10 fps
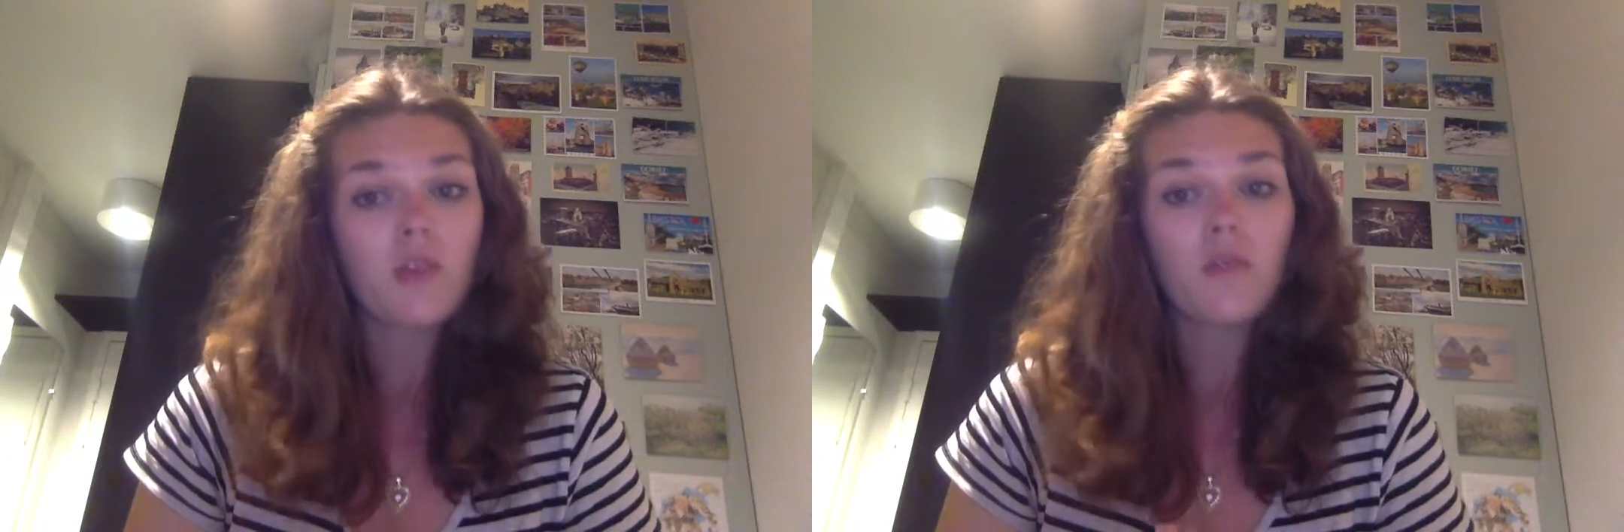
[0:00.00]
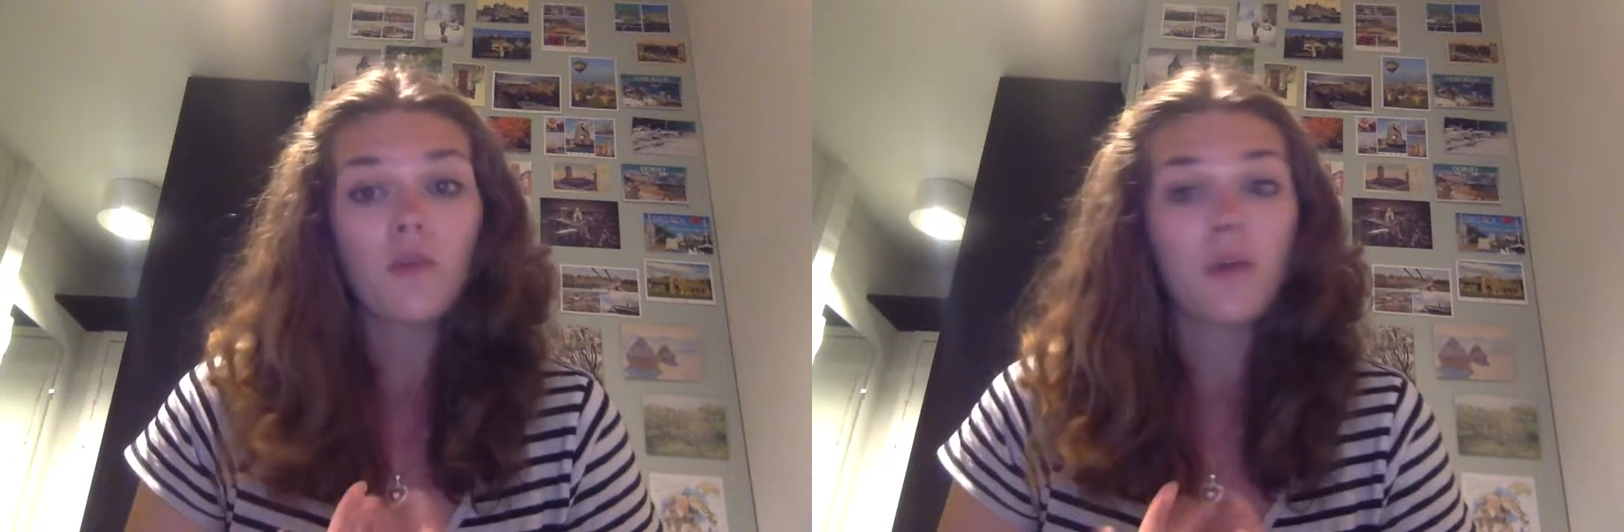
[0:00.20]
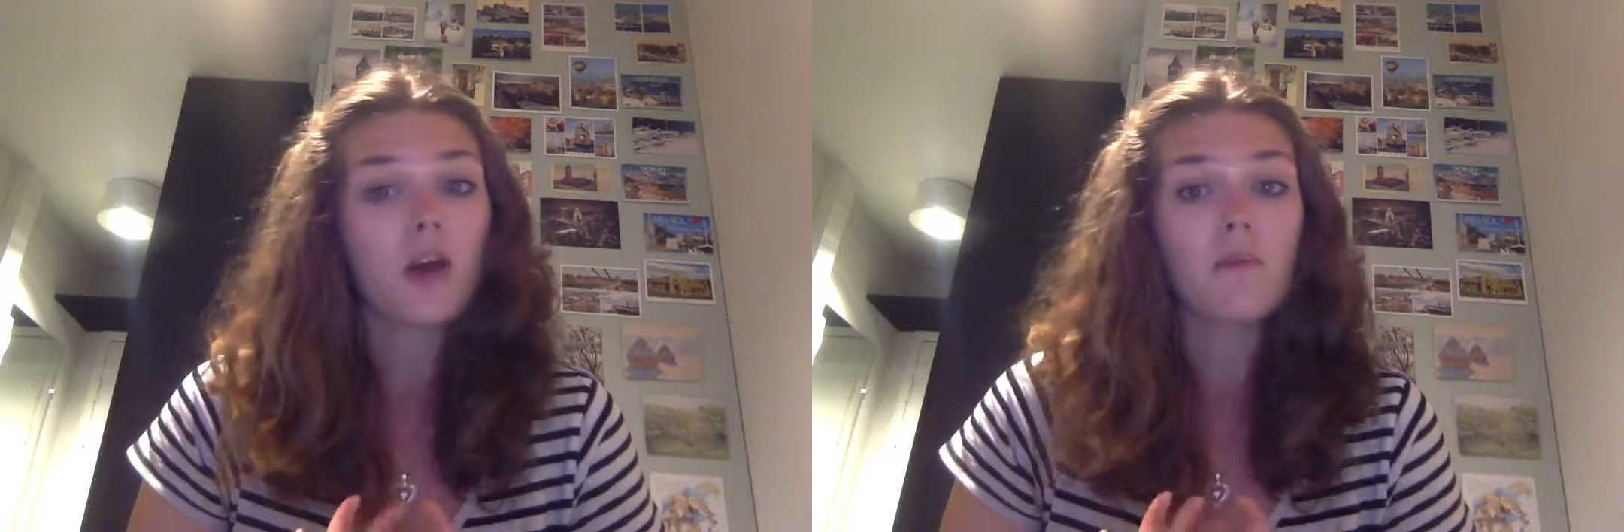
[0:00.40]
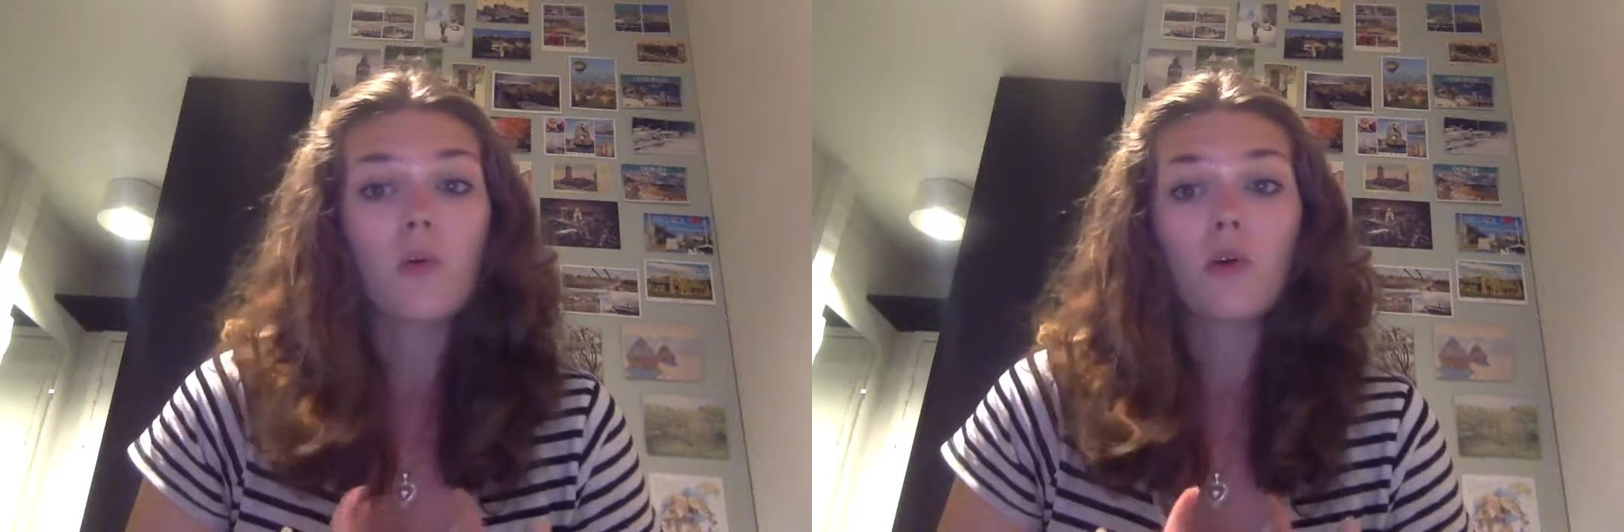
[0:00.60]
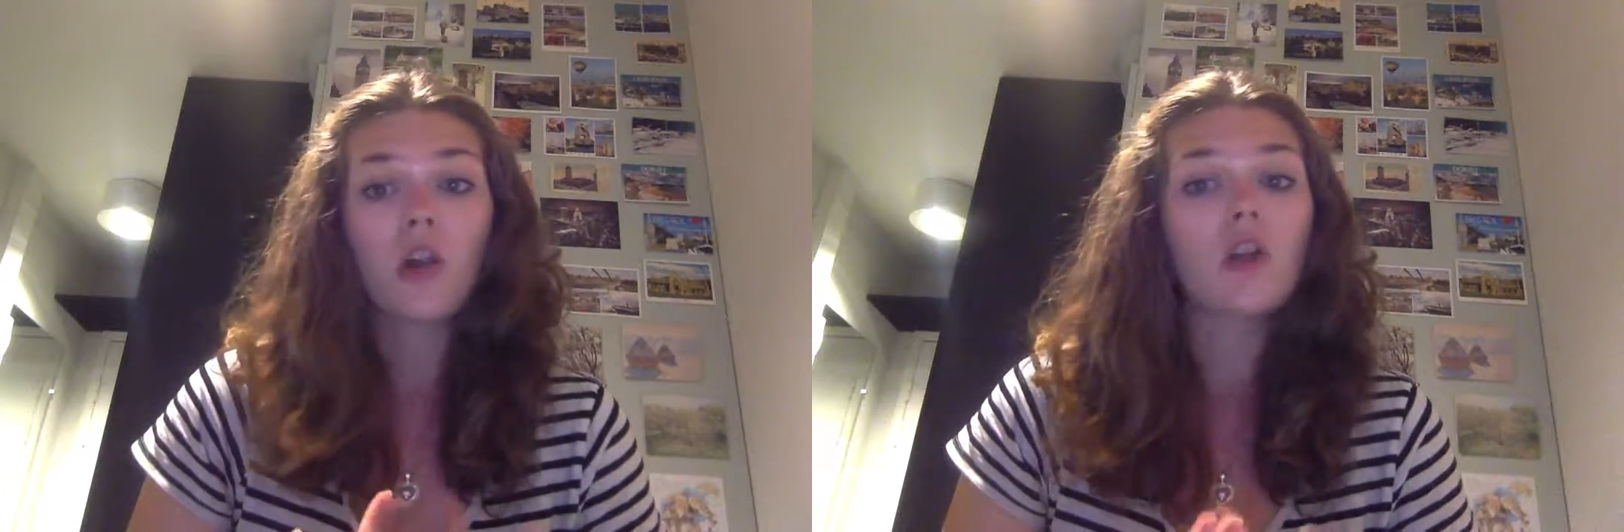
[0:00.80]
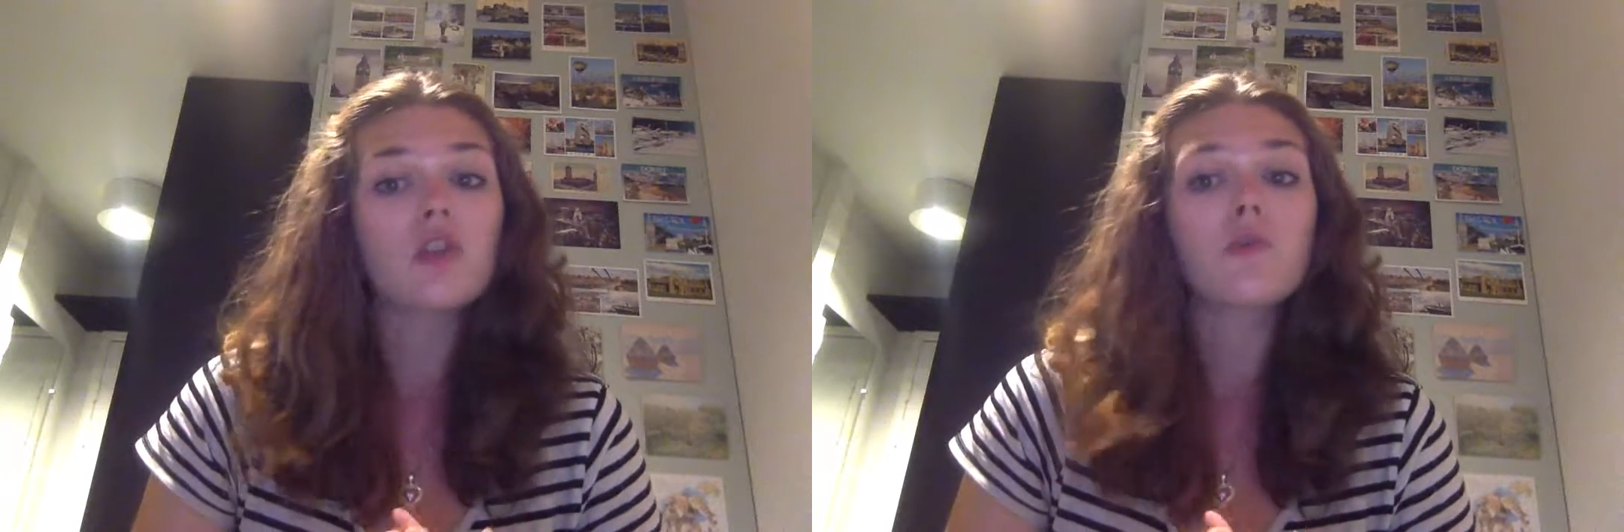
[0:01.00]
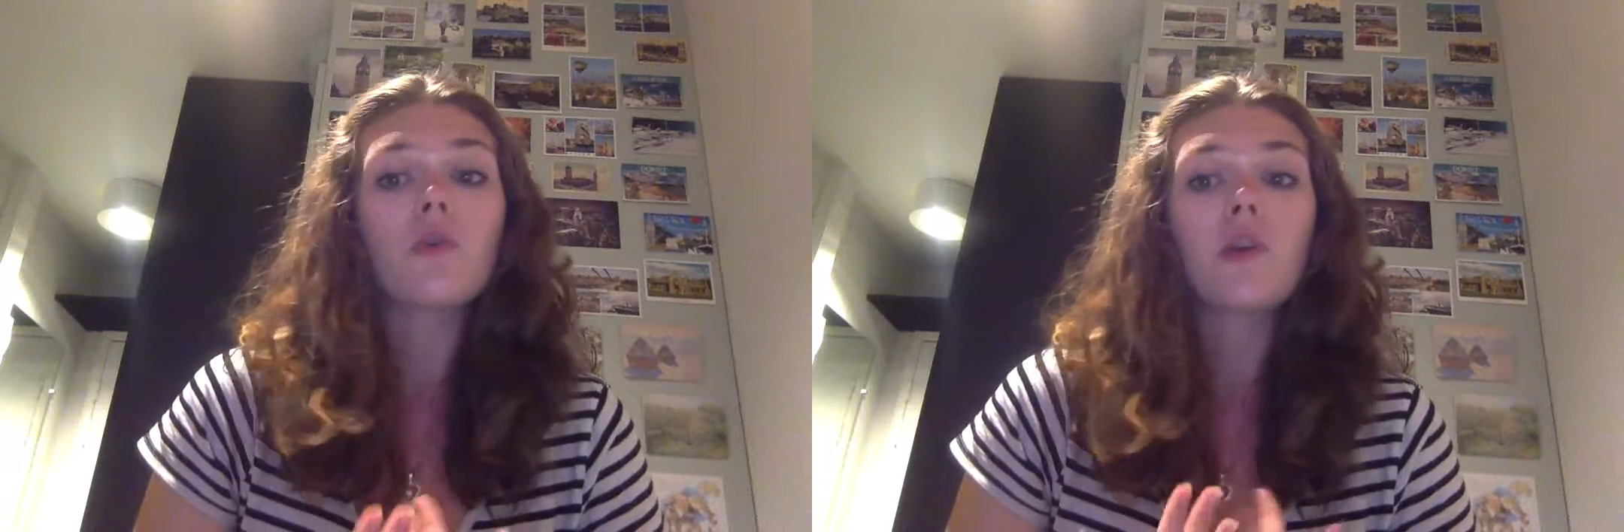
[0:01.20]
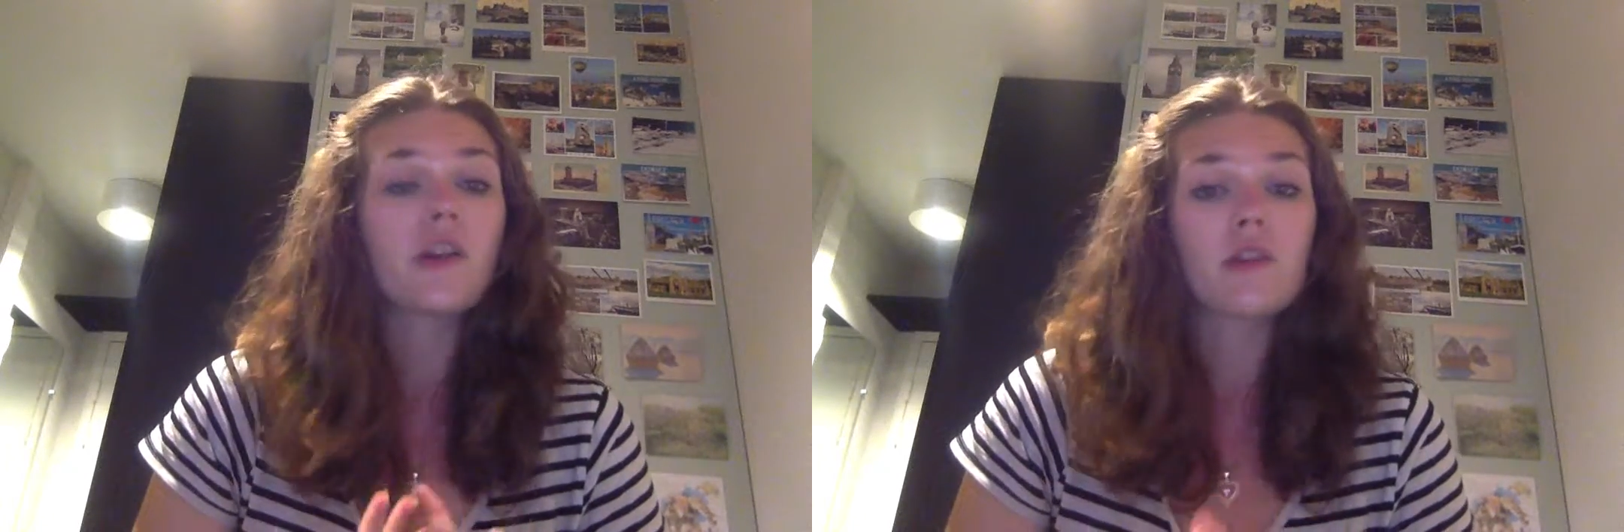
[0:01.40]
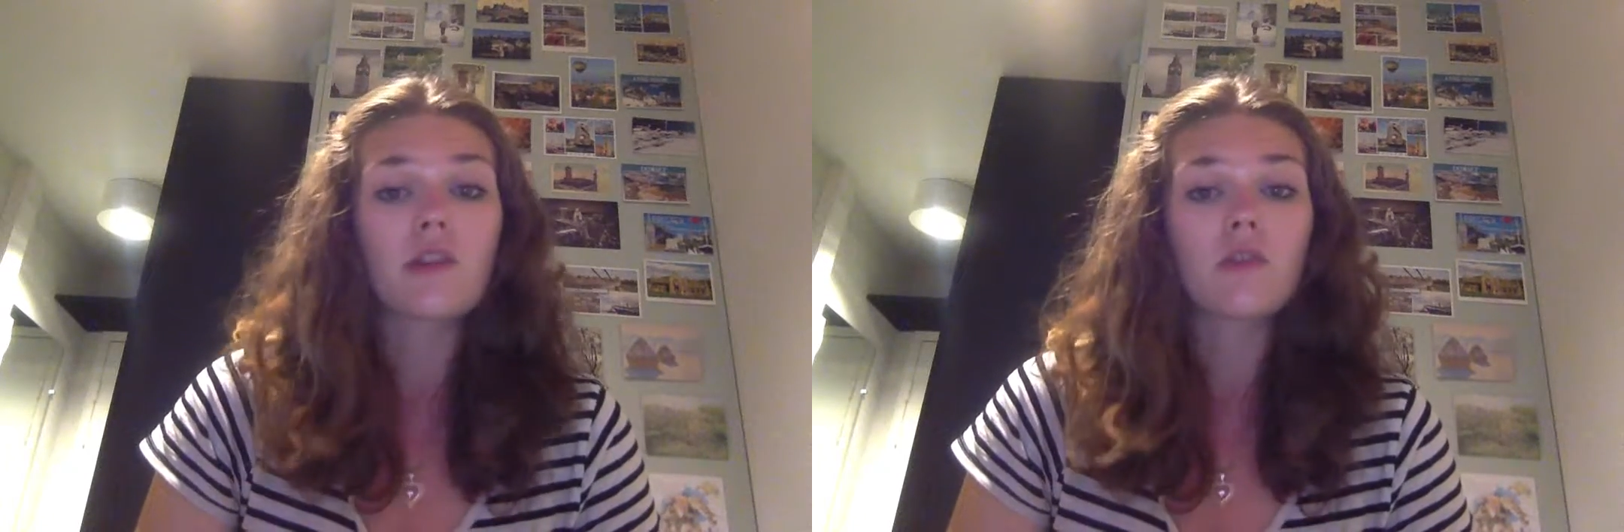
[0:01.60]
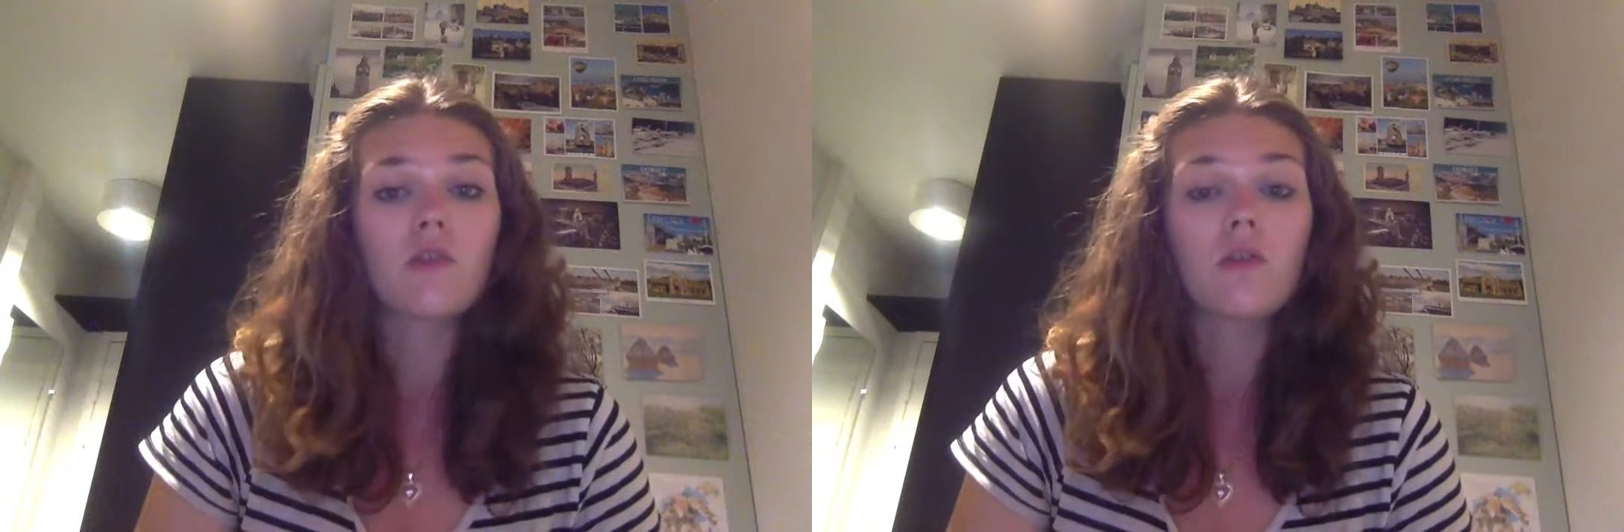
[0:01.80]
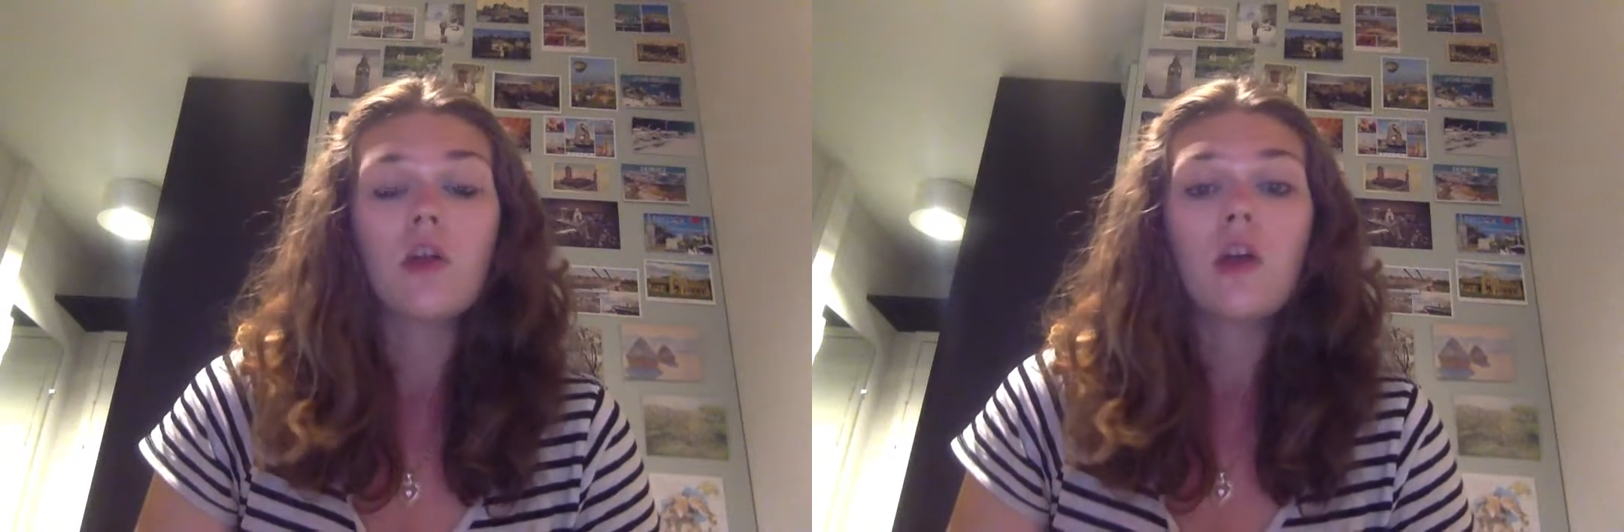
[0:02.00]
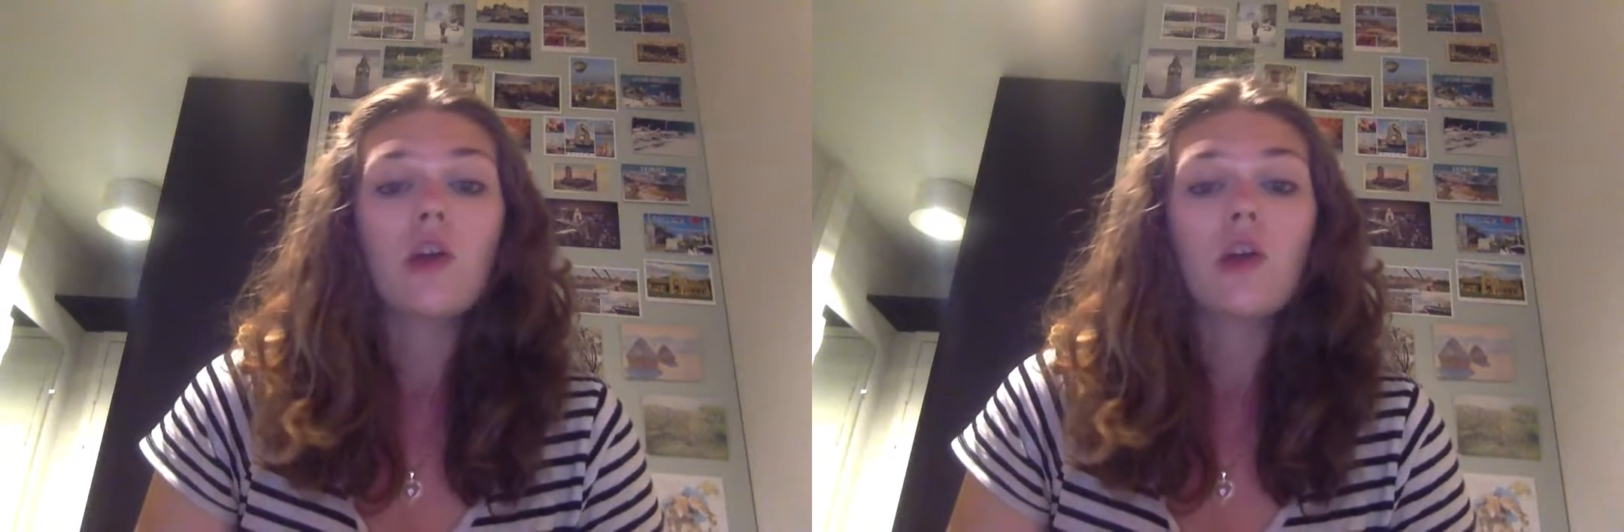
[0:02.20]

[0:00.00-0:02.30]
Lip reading: You'll become more knowledgeable, analytical,